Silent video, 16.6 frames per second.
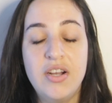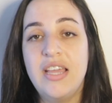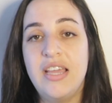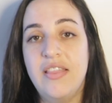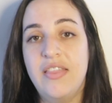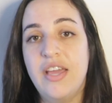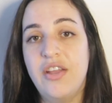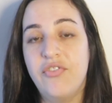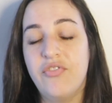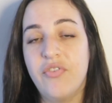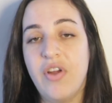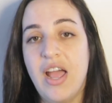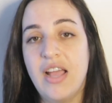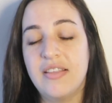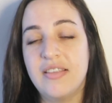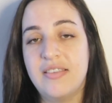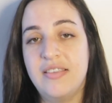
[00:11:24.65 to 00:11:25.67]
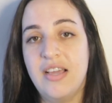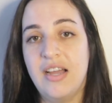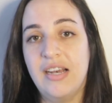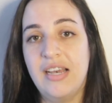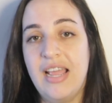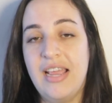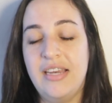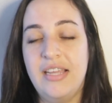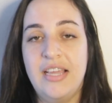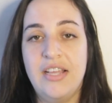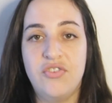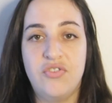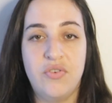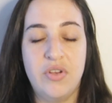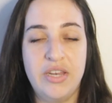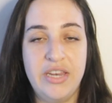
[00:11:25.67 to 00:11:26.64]
He then dragged this young lady
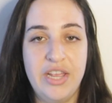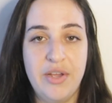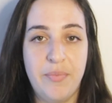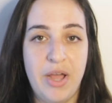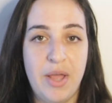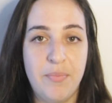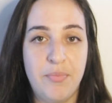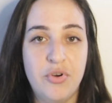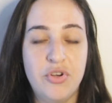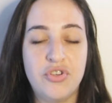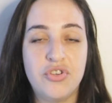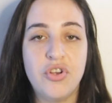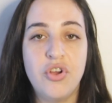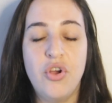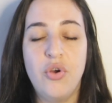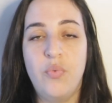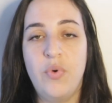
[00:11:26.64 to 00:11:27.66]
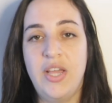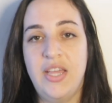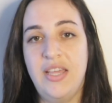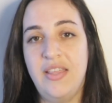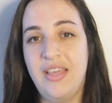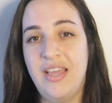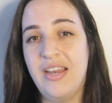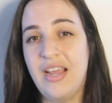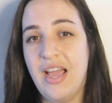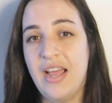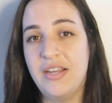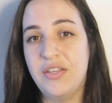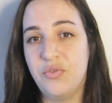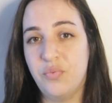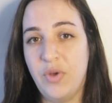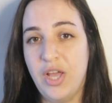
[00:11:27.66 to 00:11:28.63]
into a nearby bush where he then had
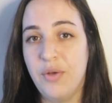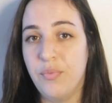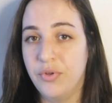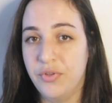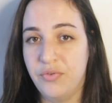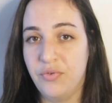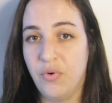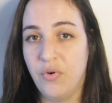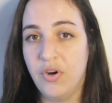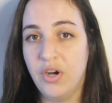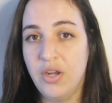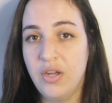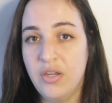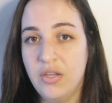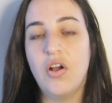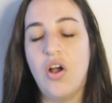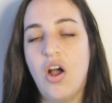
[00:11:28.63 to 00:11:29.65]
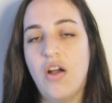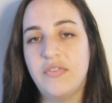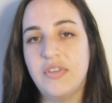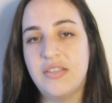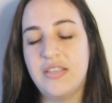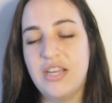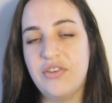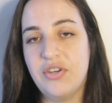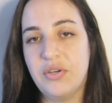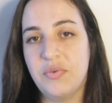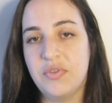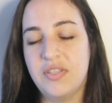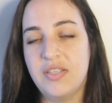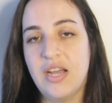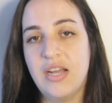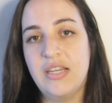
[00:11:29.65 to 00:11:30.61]
his way with Dora. After Cedric
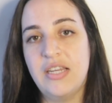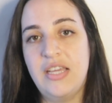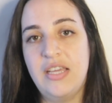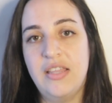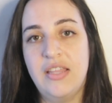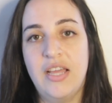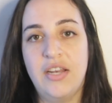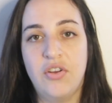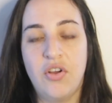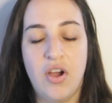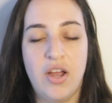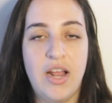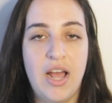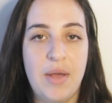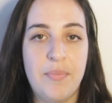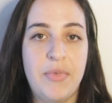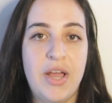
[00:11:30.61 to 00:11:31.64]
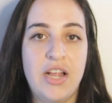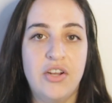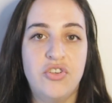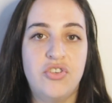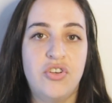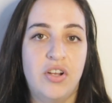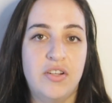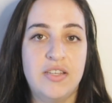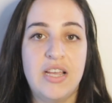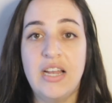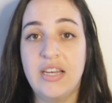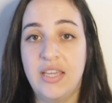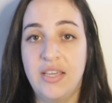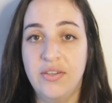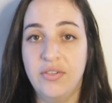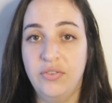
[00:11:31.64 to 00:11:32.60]
was done, he then got up and shot
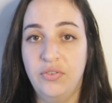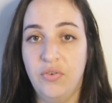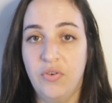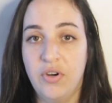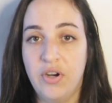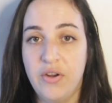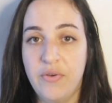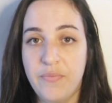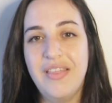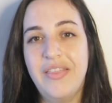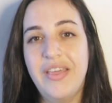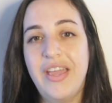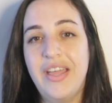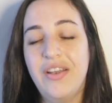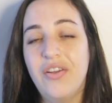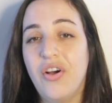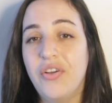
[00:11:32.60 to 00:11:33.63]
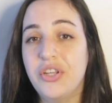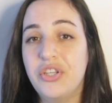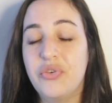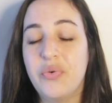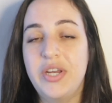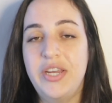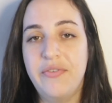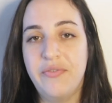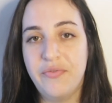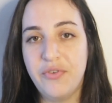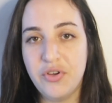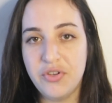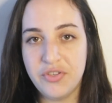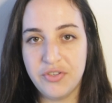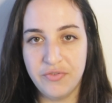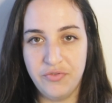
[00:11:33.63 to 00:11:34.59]
and killed Dora. Then, on the
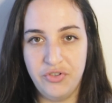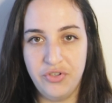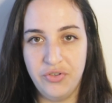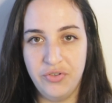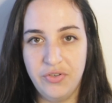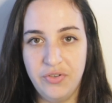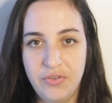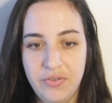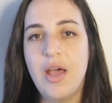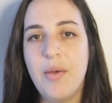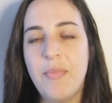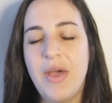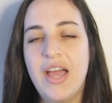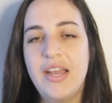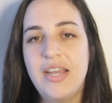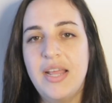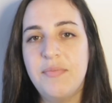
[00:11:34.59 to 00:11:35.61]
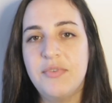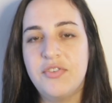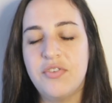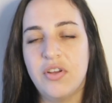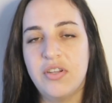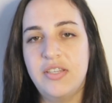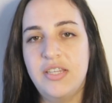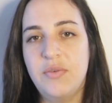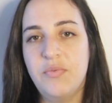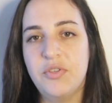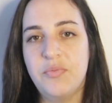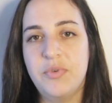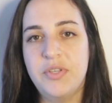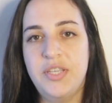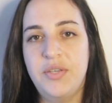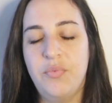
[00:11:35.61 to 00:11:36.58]
21st of June, a man named Santi was
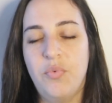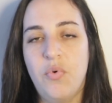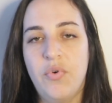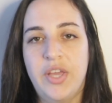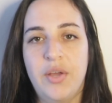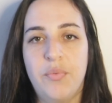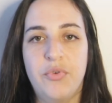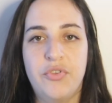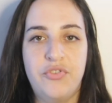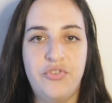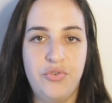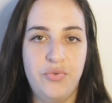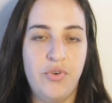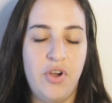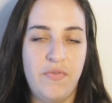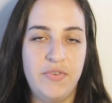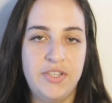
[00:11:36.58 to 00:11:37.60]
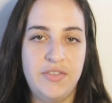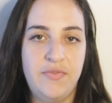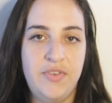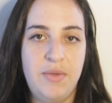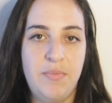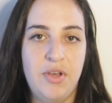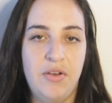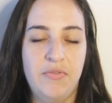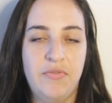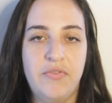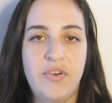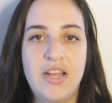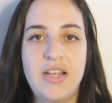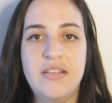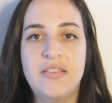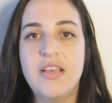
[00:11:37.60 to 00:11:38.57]
busy walking with two of his female
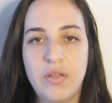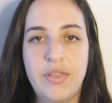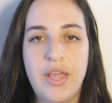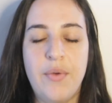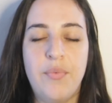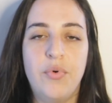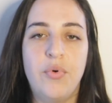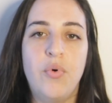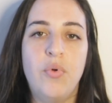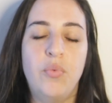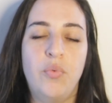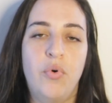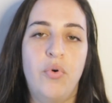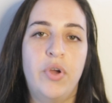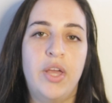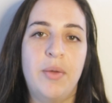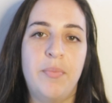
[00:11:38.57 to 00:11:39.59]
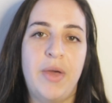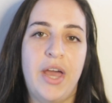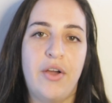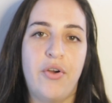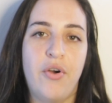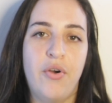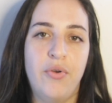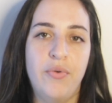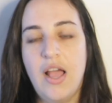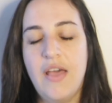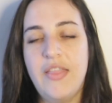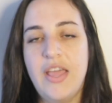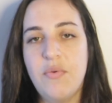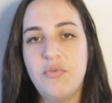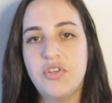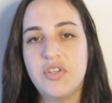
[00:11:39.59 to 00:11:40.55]
friends. They were all walking back home, and
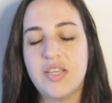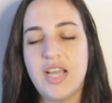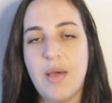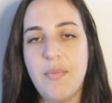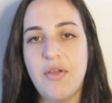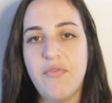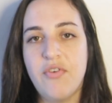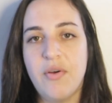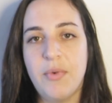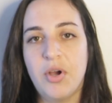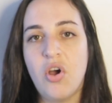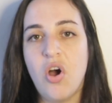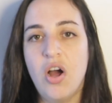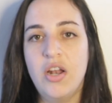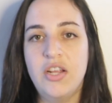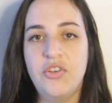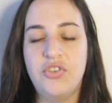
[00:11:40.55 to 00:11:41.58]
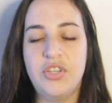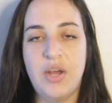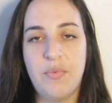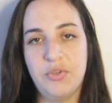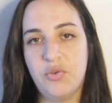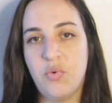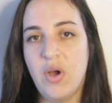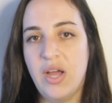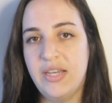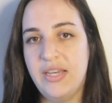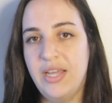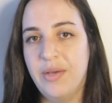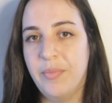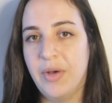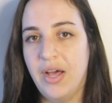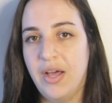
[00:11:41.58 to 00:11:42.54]
they were just coming from a college that was quite
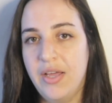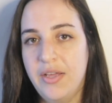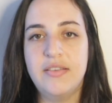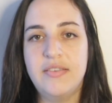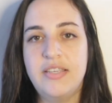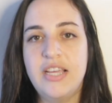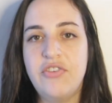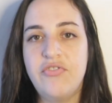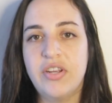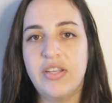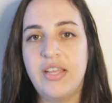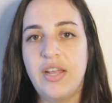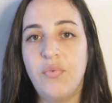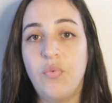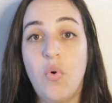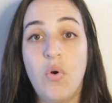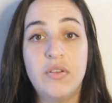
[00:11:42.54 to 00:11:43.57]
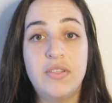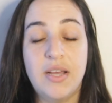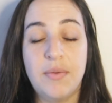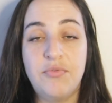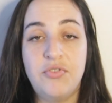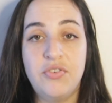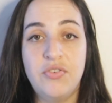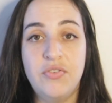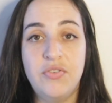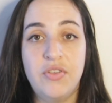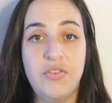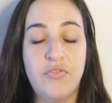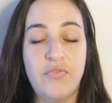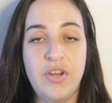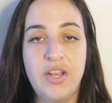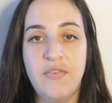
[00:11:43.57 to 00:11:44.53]
nearby. Cedric then walked up to the
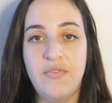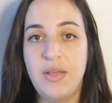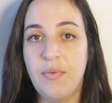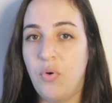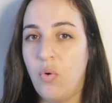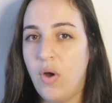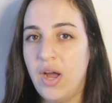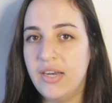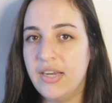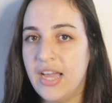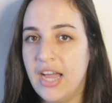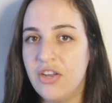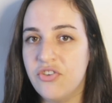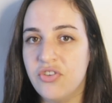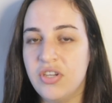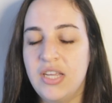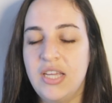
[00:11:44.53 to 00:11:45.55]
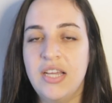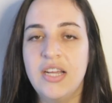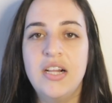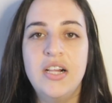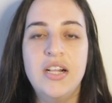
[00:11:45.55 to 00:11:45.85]
three of them quite casually.